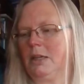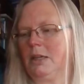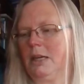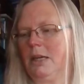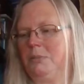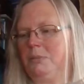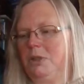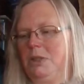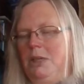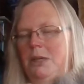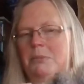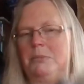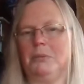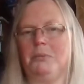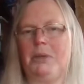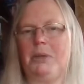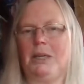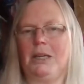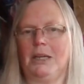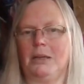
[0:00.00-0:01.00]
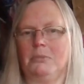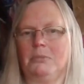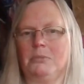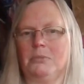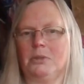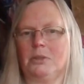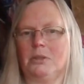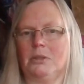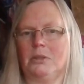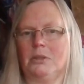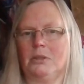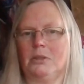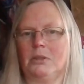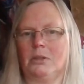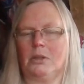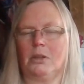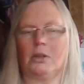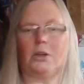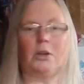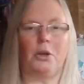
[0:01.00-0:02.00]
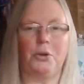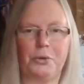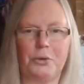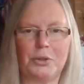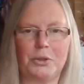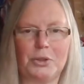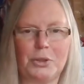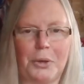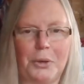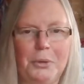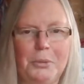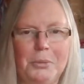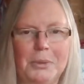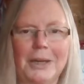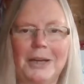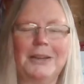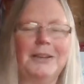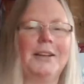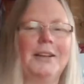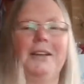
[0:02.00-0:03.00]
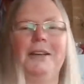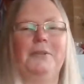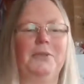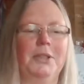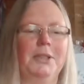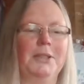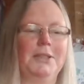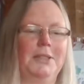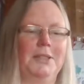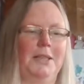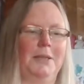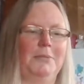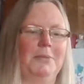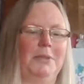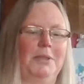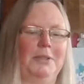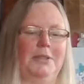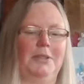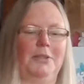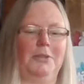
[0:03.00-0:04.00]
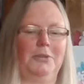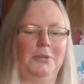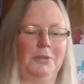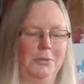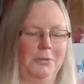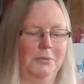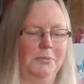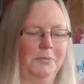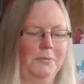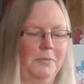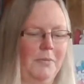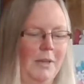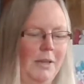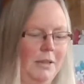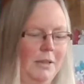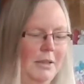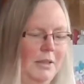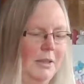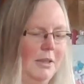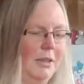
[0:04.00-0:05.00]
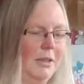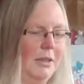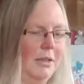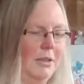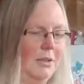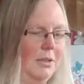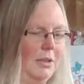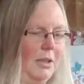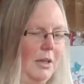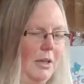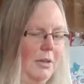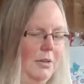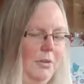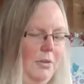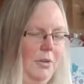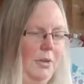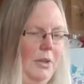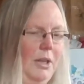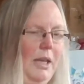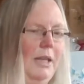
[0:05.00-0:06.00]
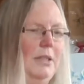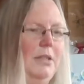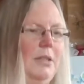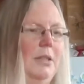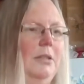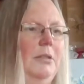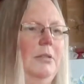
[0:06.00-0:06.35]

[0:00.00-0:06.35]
Capetember becomes Cloaktober. I love these names, they're so cool. So that